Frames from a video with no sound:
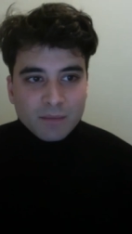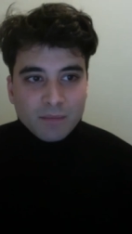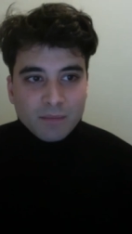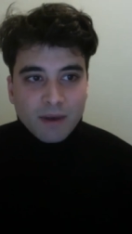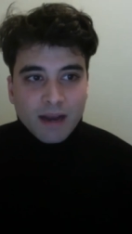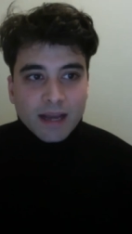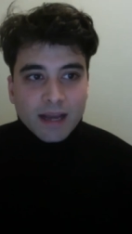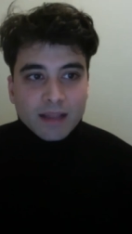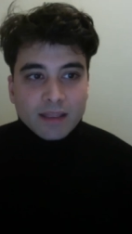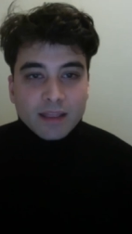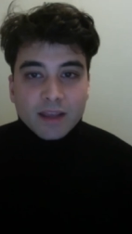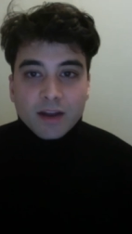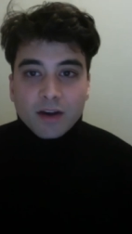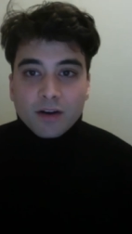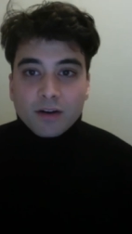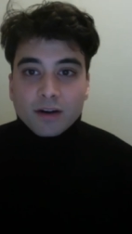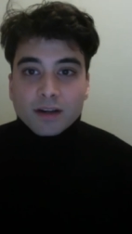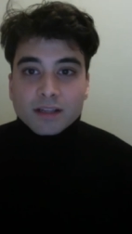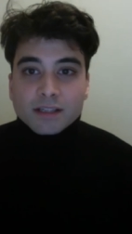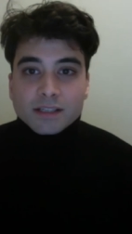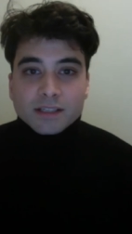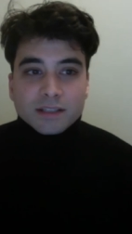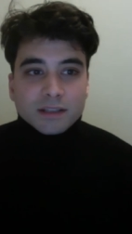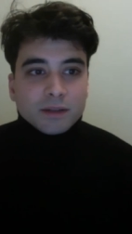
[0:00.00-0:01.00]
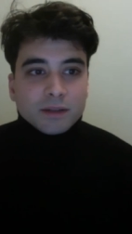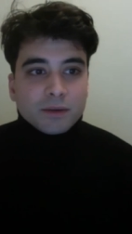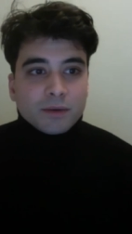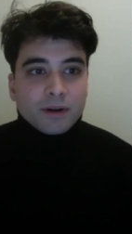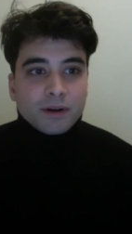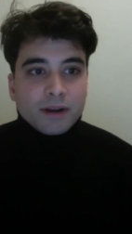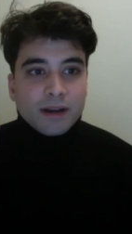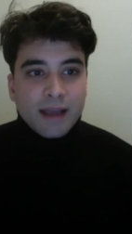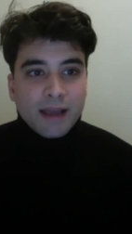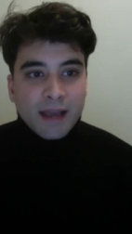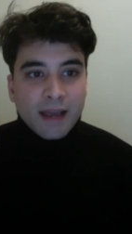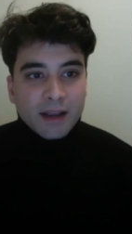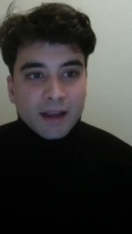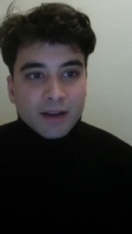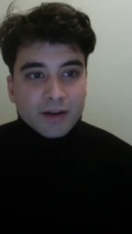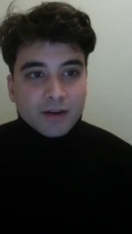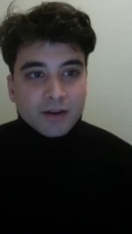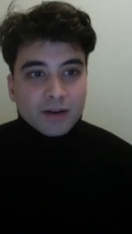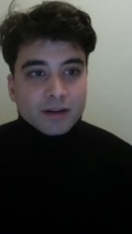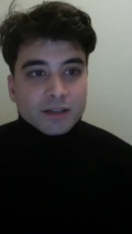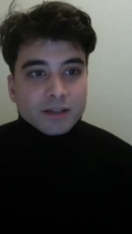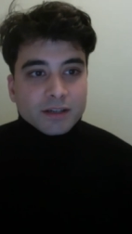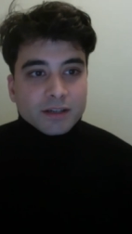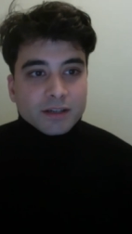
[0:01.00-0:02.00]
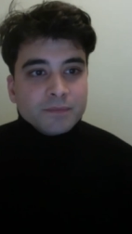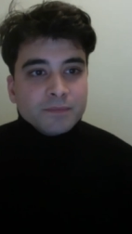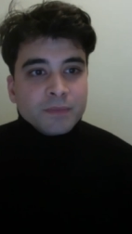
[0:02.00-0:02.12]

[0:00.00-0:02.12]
by the artist Lauren Eckert,